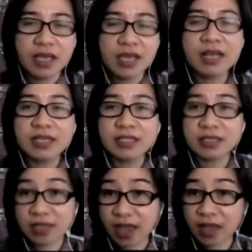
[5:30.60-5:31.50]

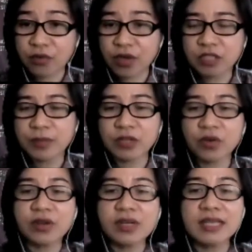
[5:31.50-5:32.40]
but
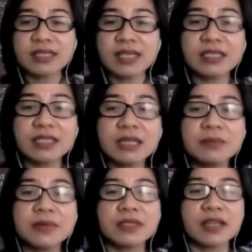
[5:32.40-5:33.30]
only
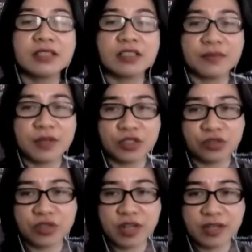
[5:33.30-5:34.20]
16% of the
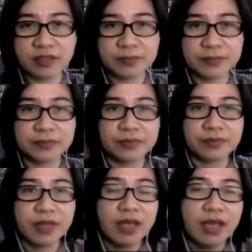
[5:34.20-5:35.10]
students.
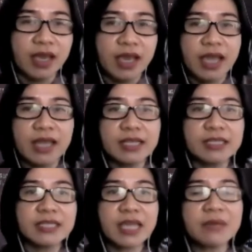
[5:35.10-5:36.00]
And
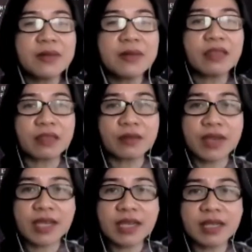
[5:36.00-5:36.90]
then table
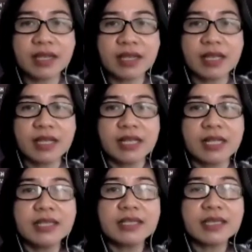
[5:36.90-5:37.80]
3,
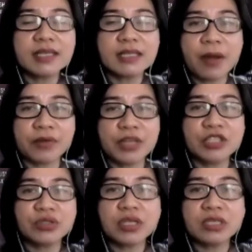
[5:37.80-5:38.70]
this is about the
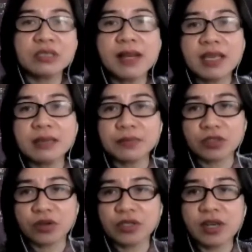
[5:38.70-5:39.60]
students'
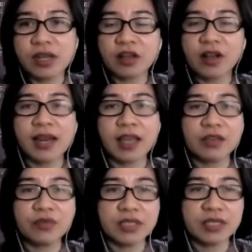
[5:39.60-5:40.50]
beliefs on the local
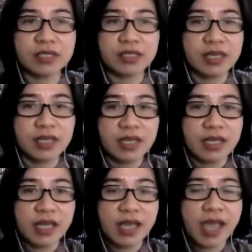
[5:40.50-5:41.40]
languages.
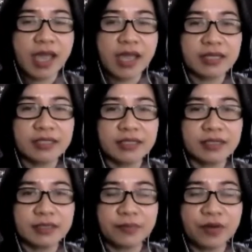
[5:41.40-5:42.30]

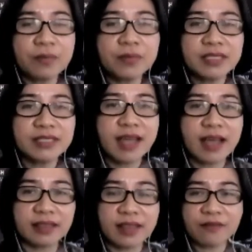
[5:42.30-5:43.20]
And from this
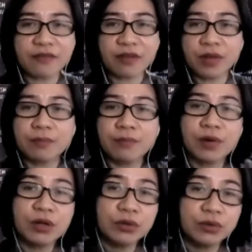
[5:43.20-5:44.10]
data, from the
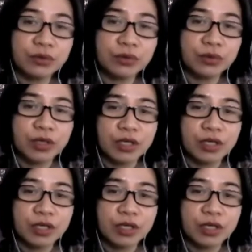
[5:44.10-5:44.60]
blue